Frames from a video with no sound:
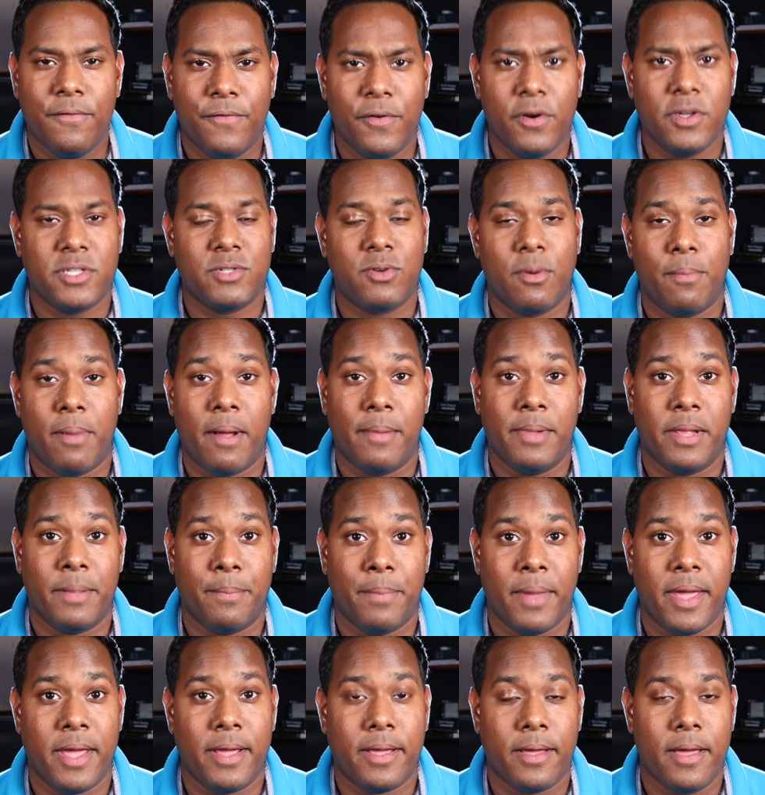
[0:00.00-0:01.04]
First Republic
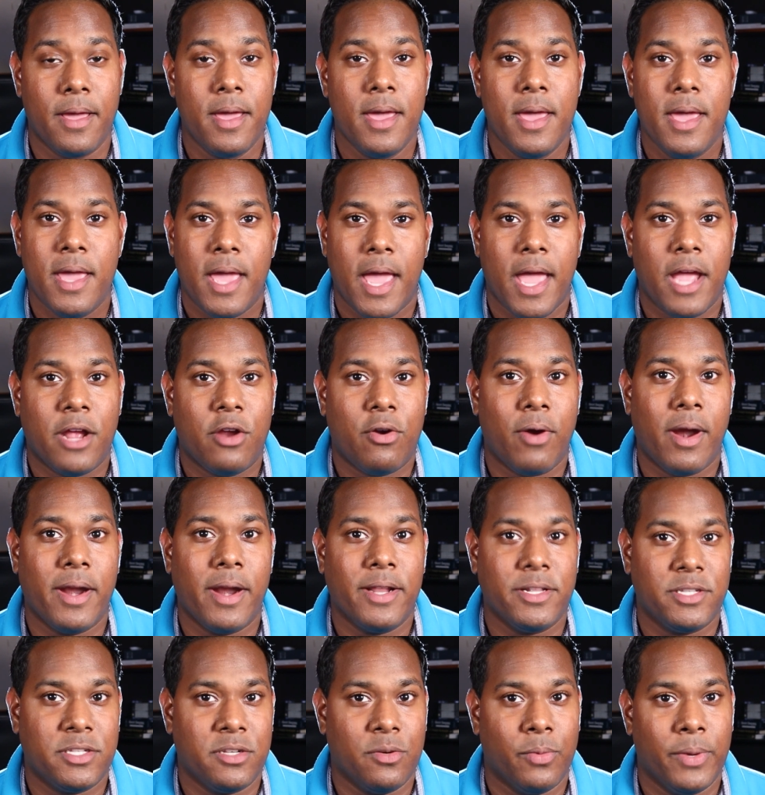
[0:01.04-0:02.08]
Bank and
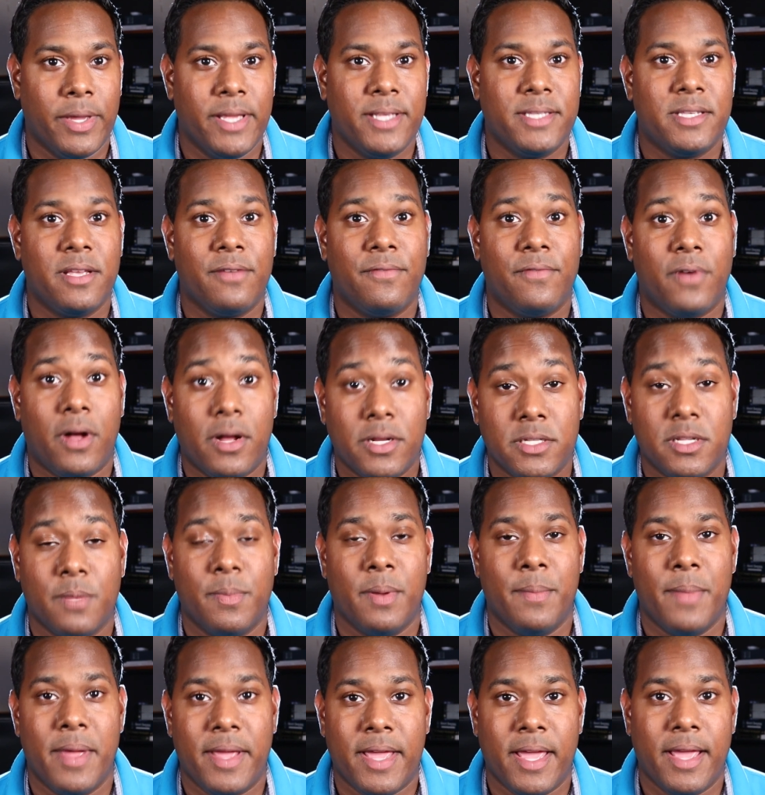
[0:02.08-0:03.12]
Credit Suisse have also
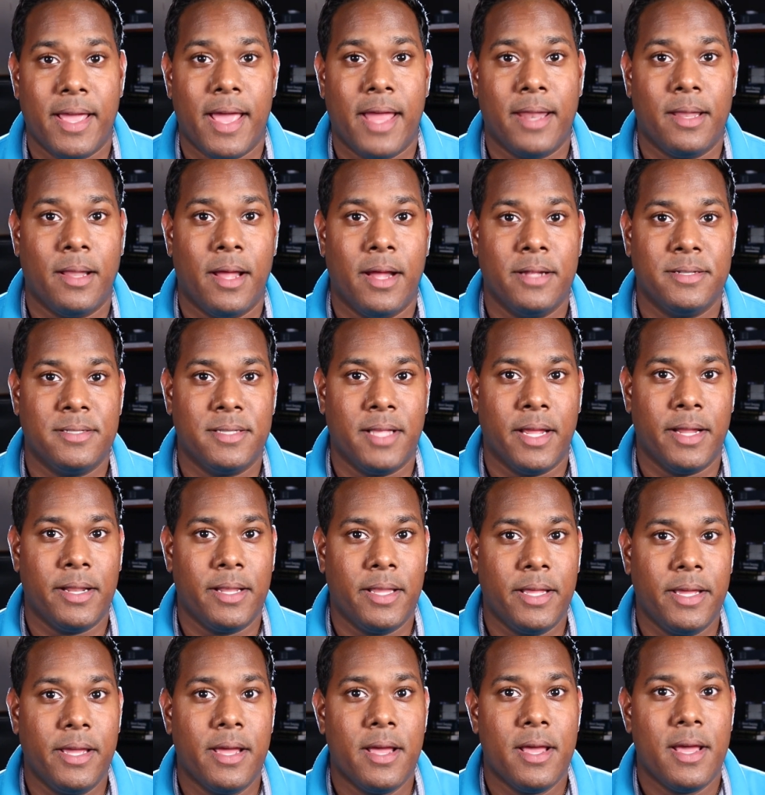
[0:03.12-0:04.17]
been making headlines
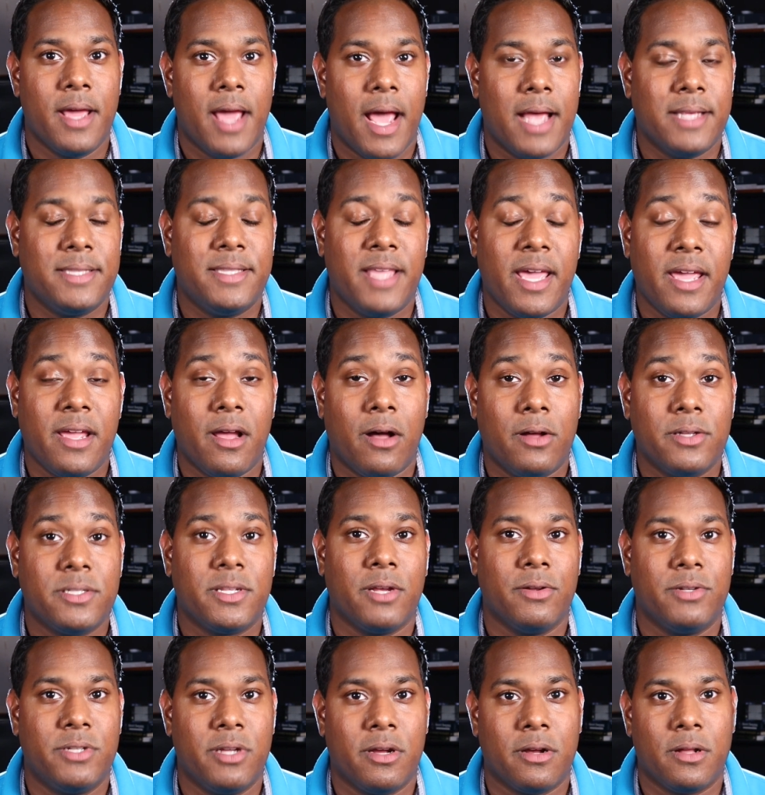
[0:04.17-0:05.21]
lately, as they
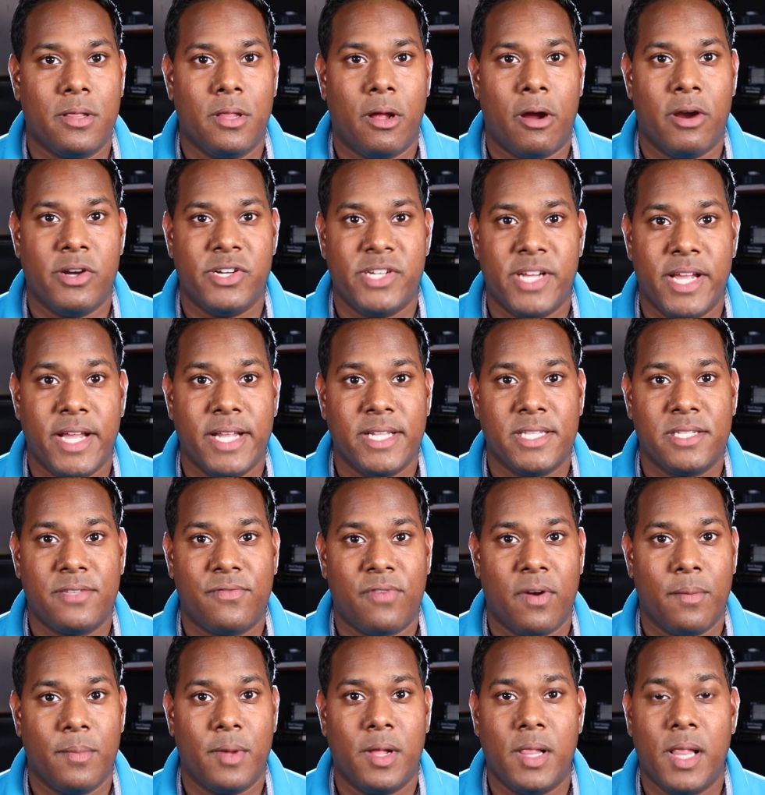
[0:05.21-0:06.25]
also took large hits
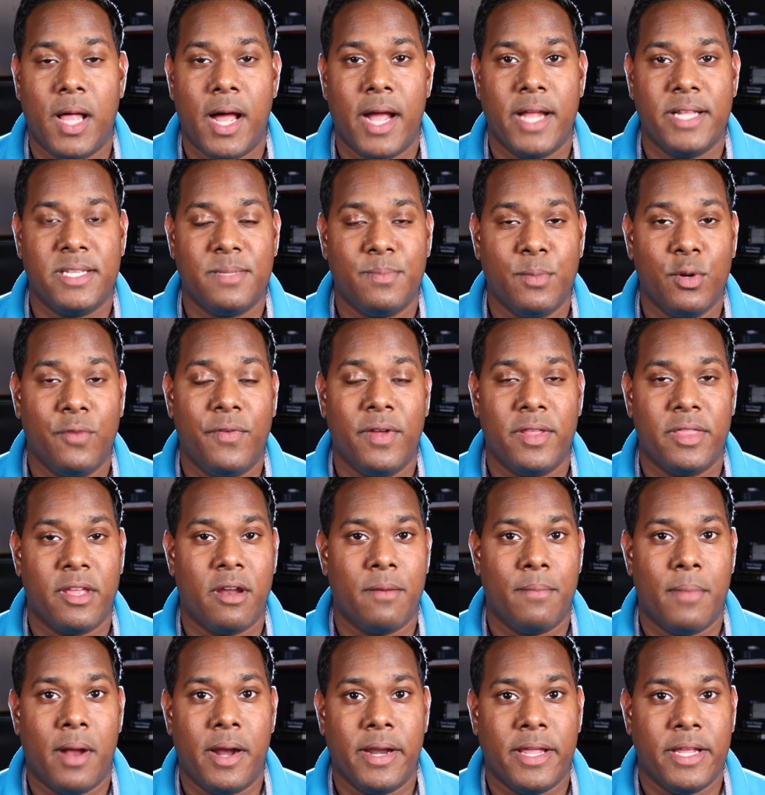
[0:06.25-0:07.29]
from clients moving their
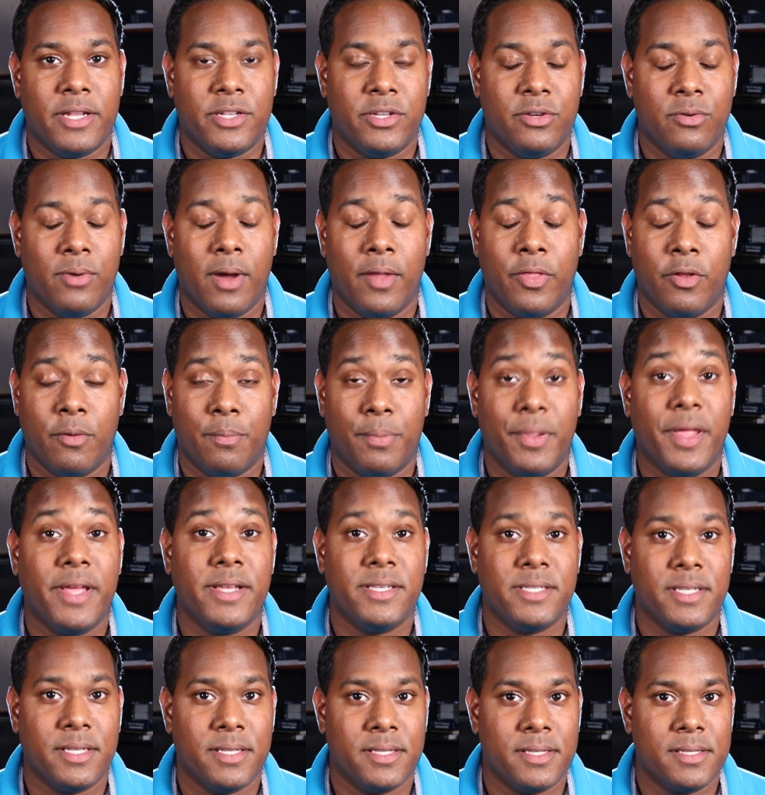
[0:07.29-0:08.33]
money to other
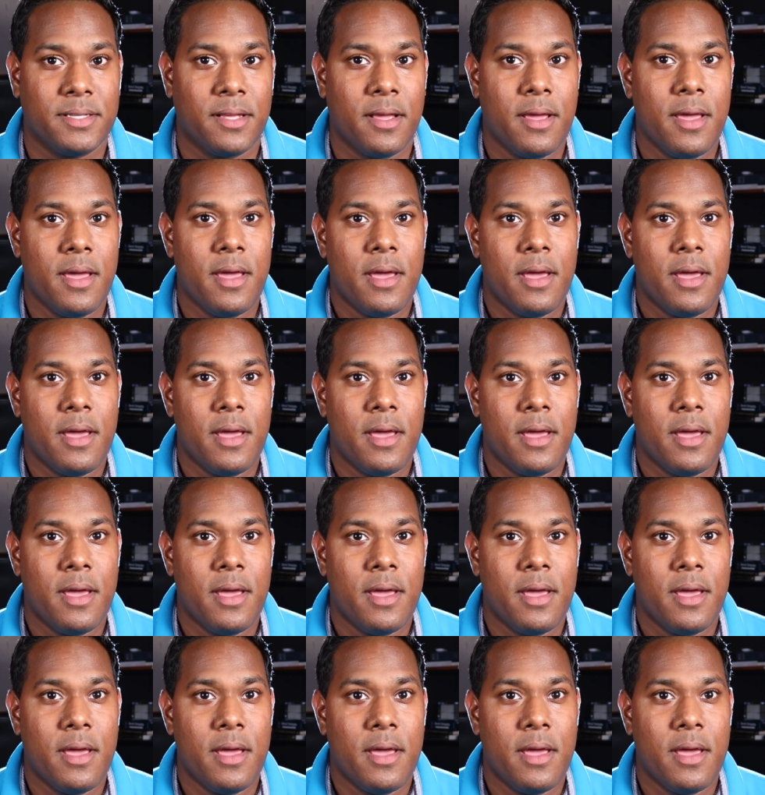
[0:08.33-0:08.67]
places.